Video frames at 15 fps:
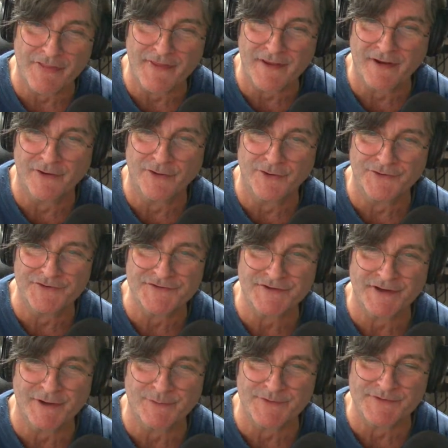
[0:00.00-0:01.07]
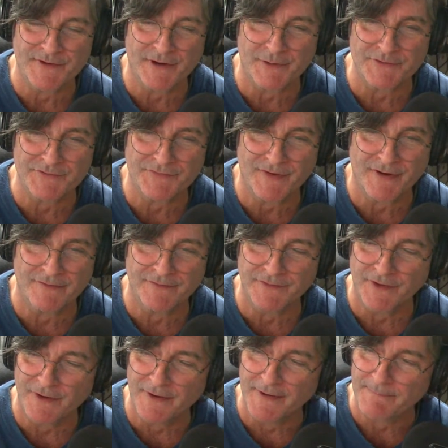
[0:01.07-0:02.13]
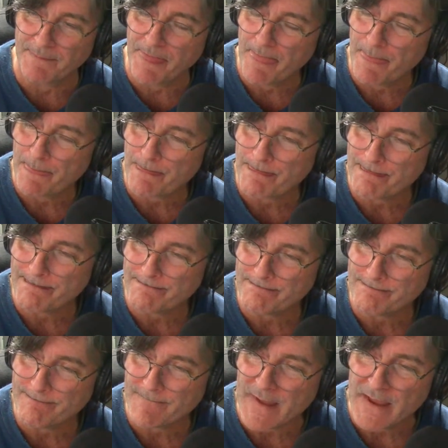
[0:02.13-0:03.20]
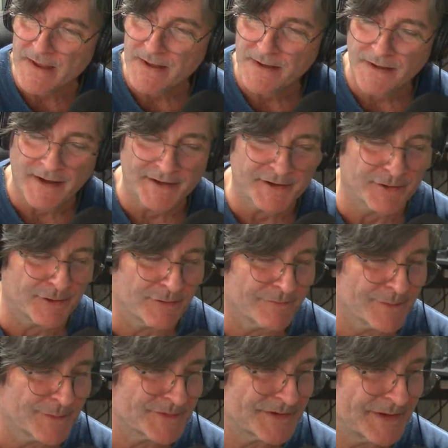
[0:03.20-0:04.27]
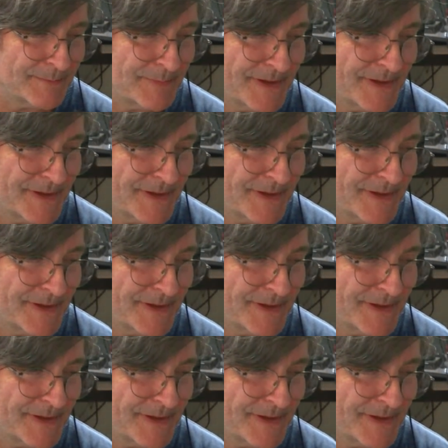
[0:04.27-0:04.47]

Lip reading: think I heard you say was that I was 5 and 9. I don't know if there was any